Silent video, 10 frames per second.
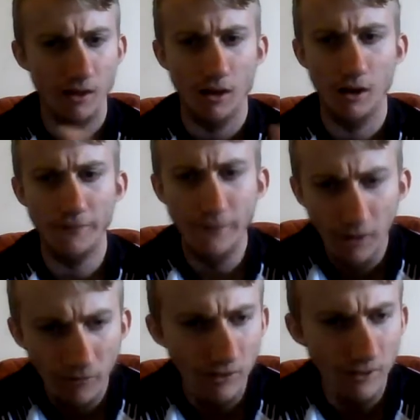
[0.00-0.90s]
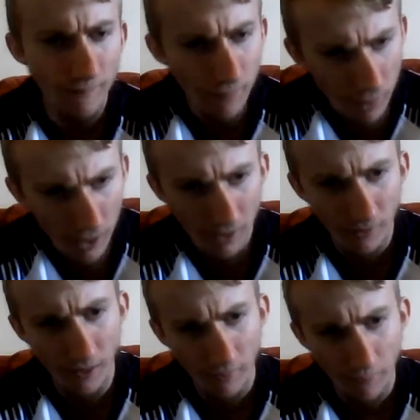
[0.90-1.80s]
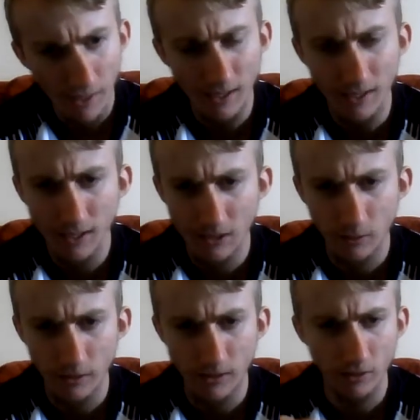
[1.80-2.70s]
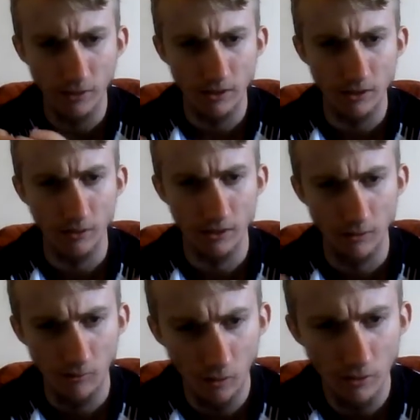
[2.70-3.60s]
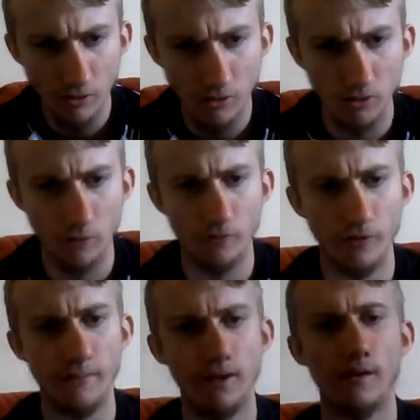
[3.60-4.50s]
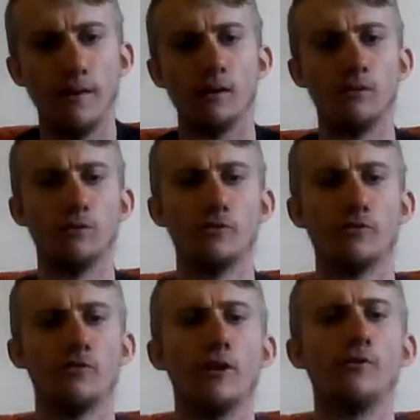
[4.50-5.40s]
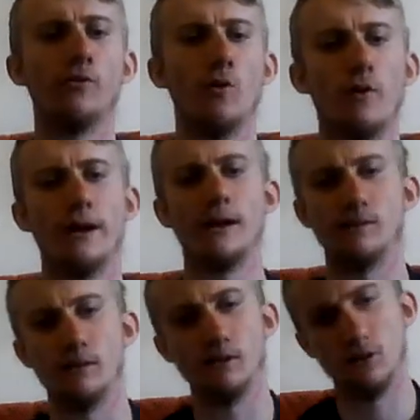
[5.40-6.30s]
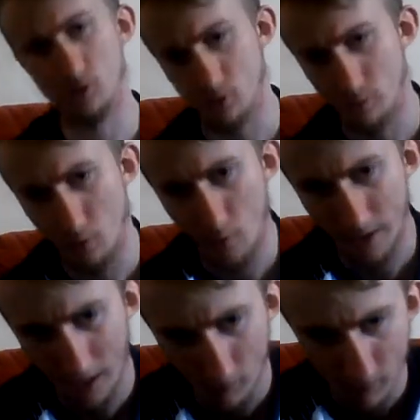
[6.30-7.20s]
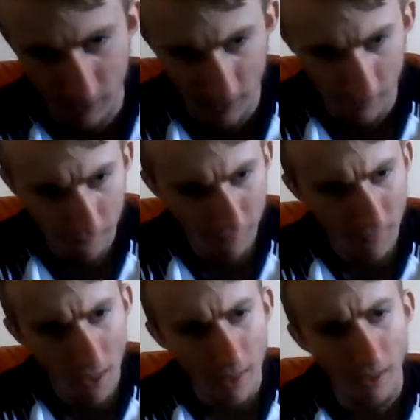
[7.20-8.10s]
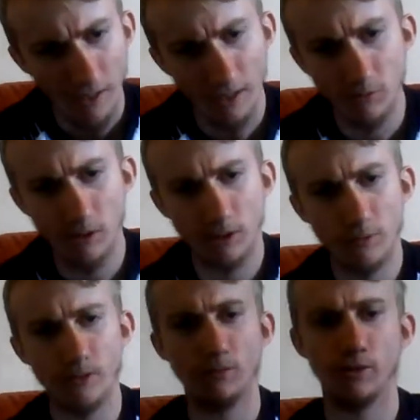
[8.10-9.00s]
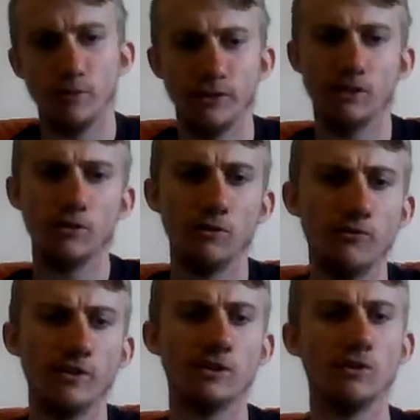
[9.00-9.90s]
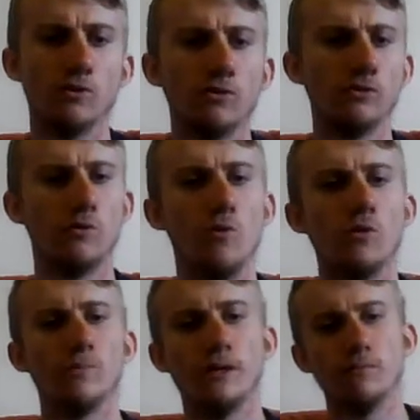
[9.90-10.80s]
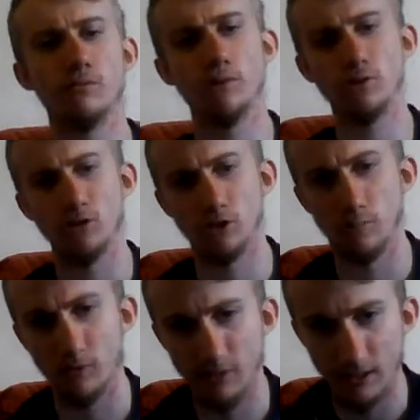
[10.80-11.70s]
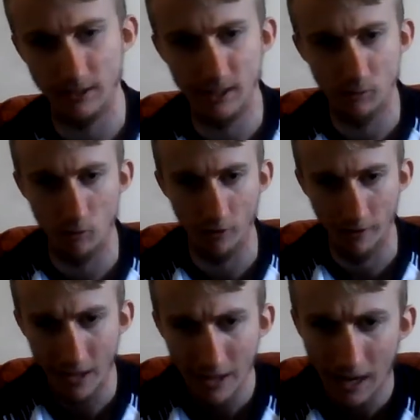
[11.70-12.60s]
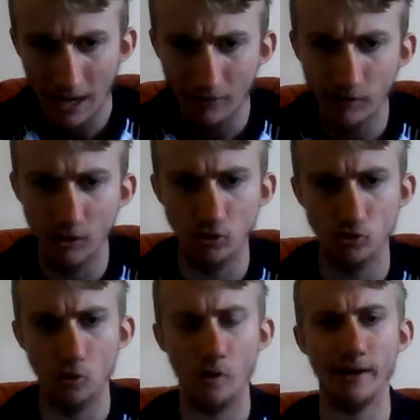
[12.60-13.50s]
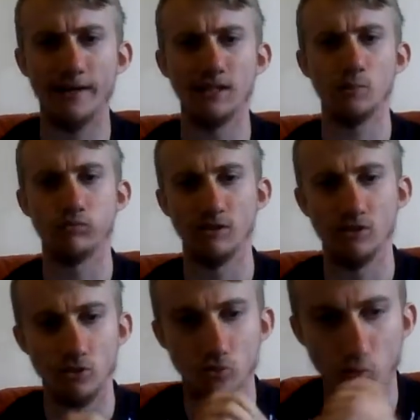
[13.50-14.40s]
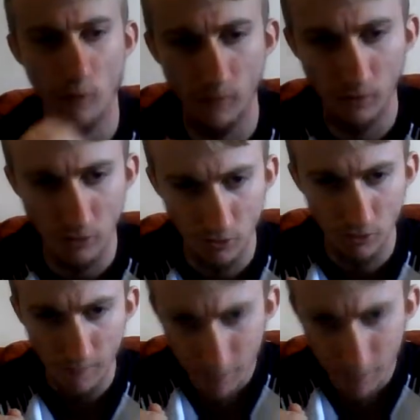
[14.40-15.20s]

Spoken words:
Another playoff campaign in 2020-21 saw them lose 5-4 on aggregate to Newport County. In 2021-22, they secured an automatic promotion spot to League 1 after a draw against Bristol Rovers,